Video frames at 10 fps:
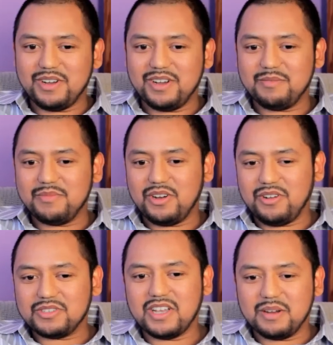um,
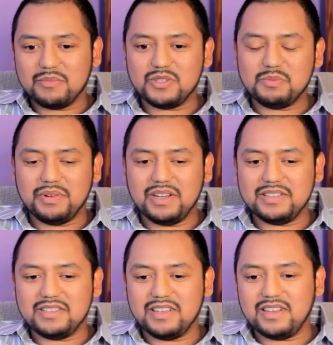Alzheimer's,
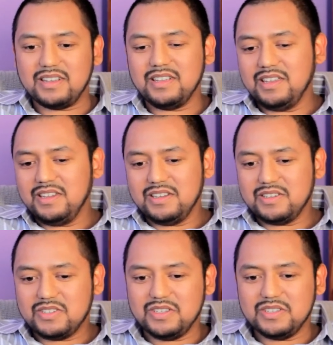but uh,
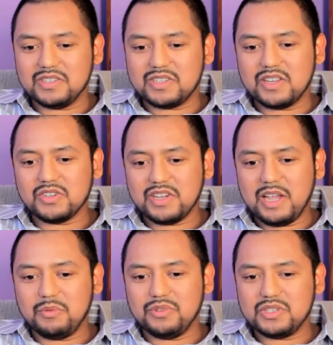she's essentially
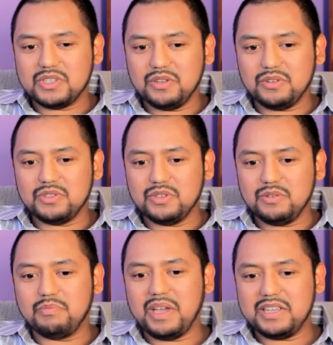able to still
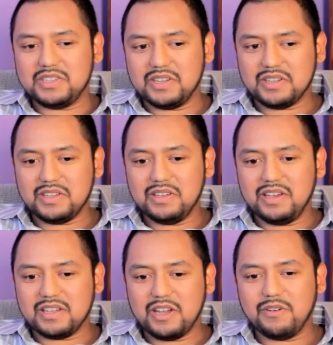do basic
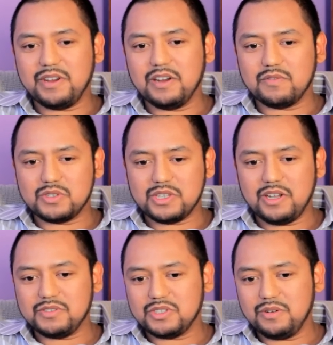caring of
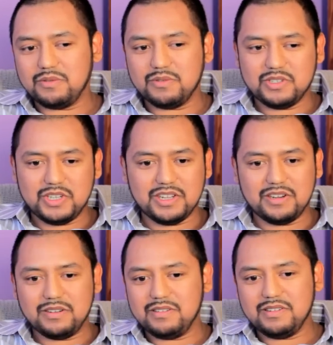herself so she
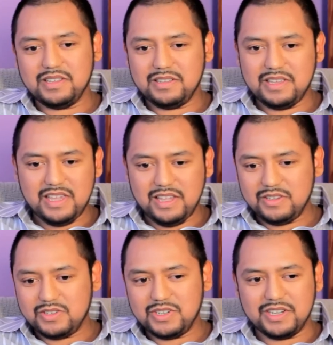can
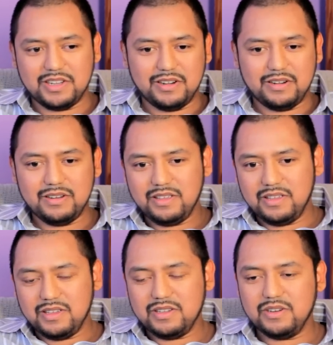eat, she can,
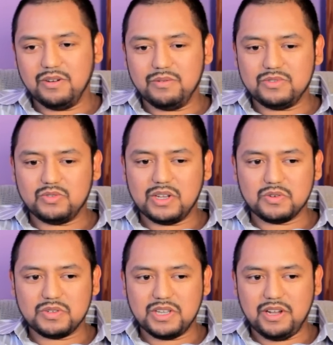you know, dress
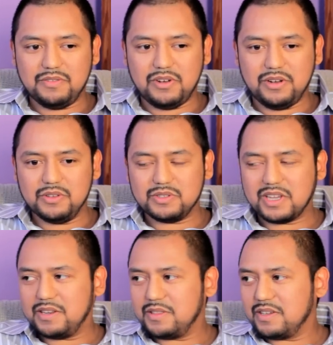herself, all those kind of